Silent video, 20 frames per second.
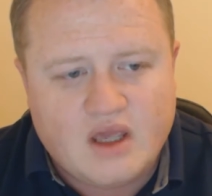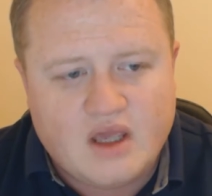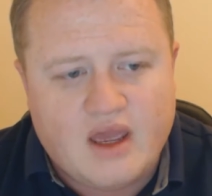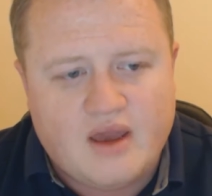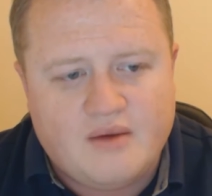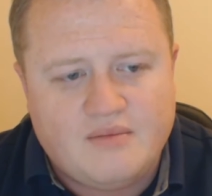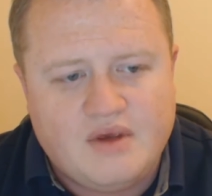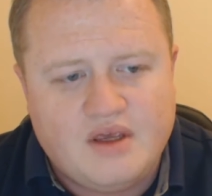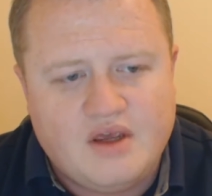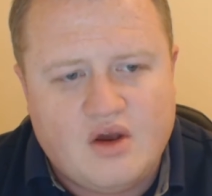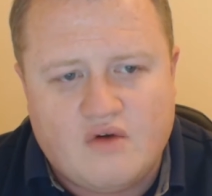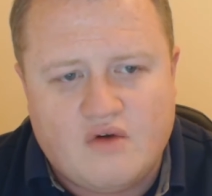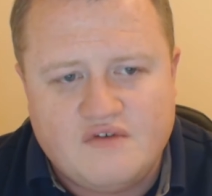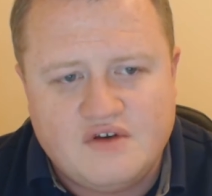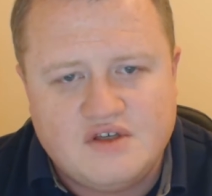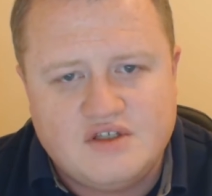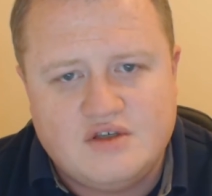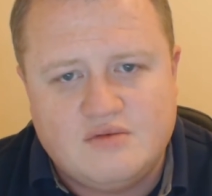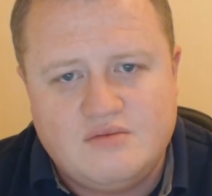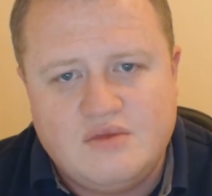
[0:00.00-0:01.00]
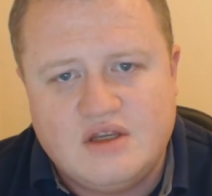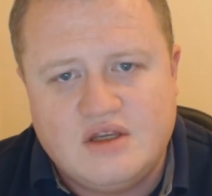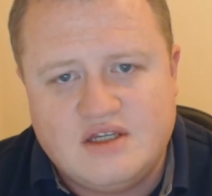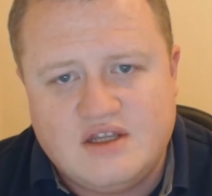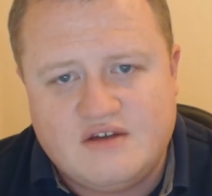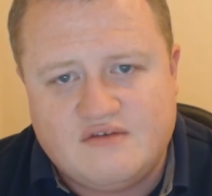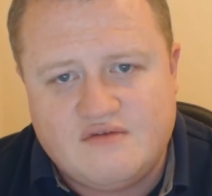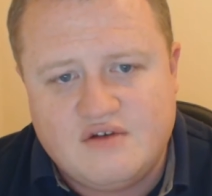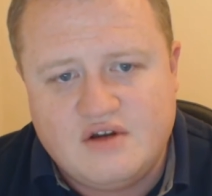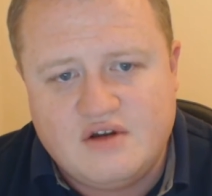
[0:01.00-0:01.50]
He offers something
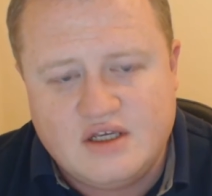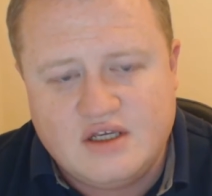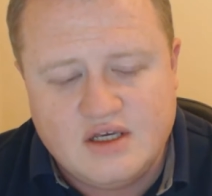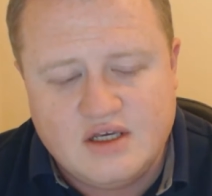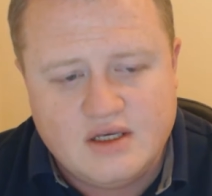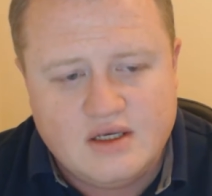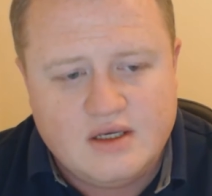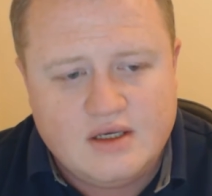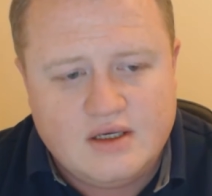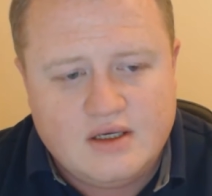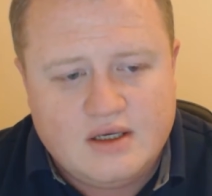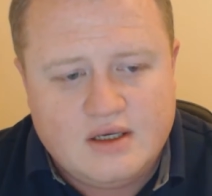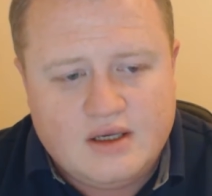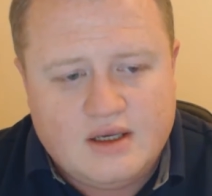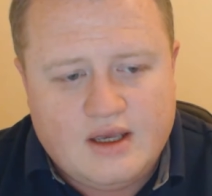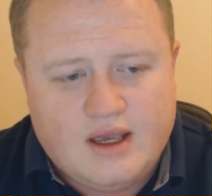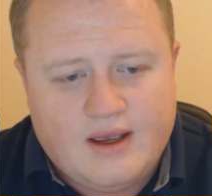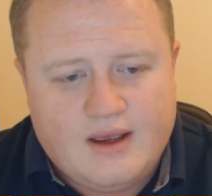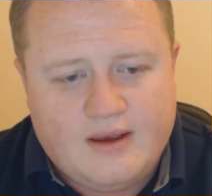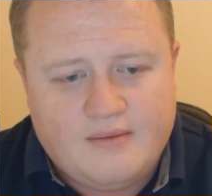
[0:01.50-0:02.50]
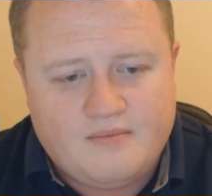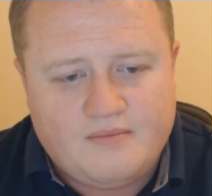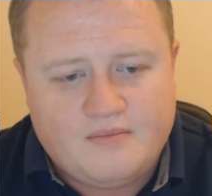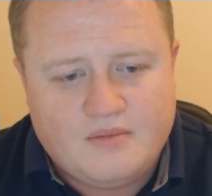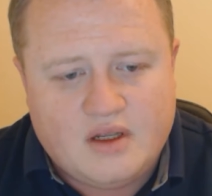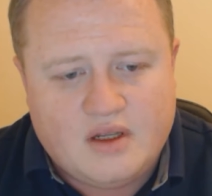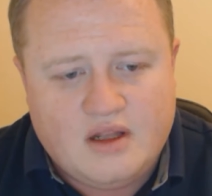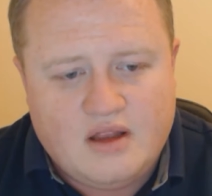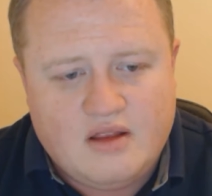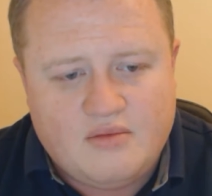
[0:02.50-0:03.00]
different, a
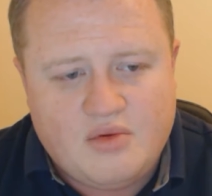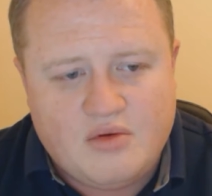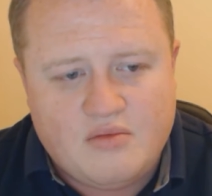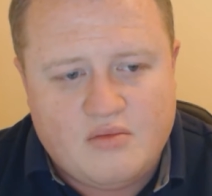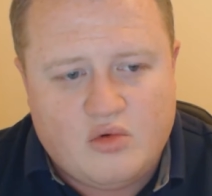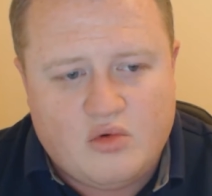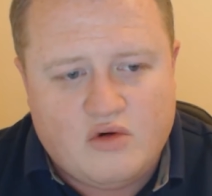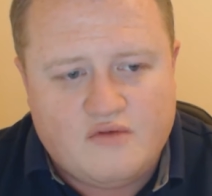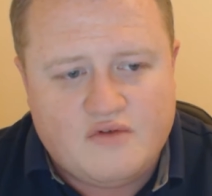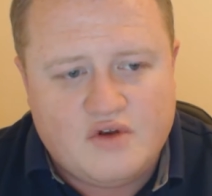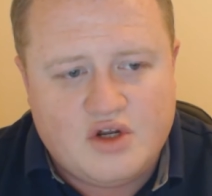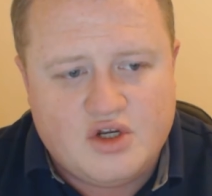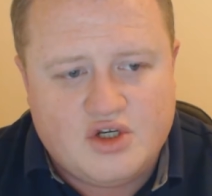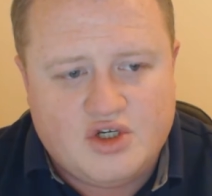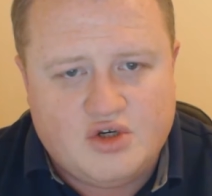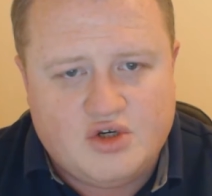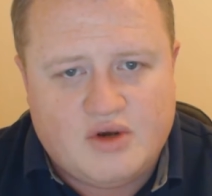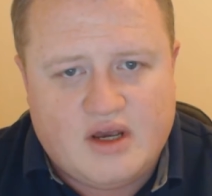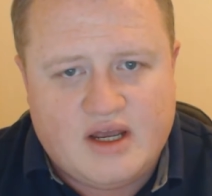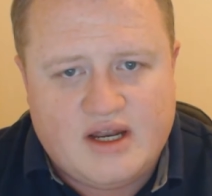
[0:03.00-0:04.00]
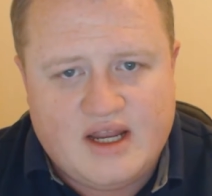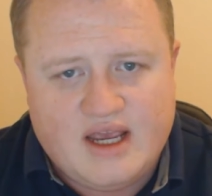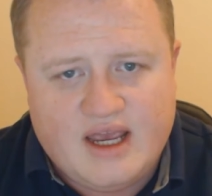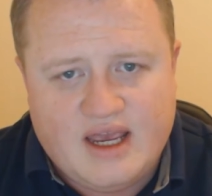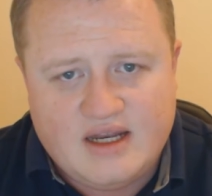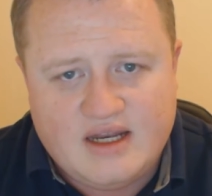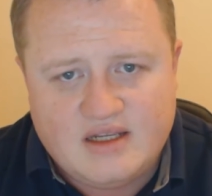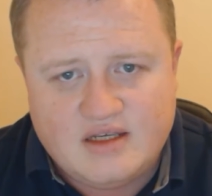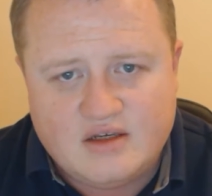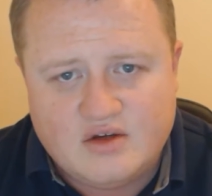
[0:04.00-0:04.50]
little bit more of an assured
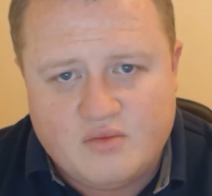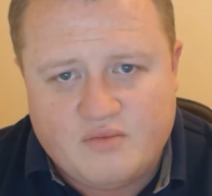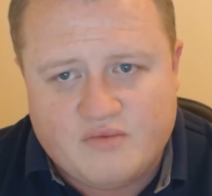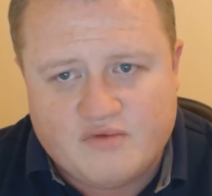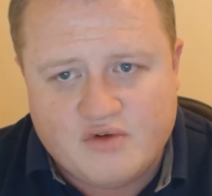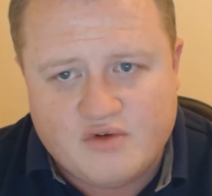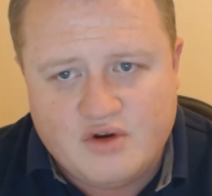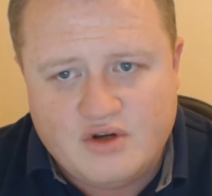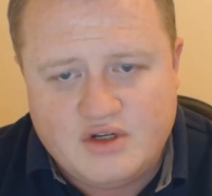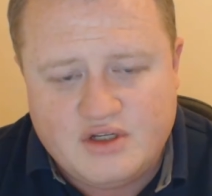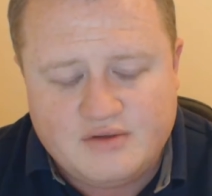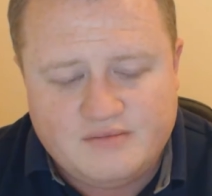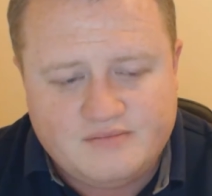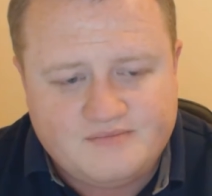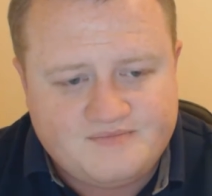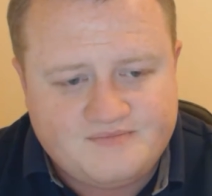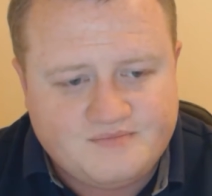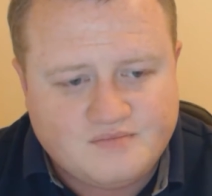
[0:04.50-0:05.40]
head up front.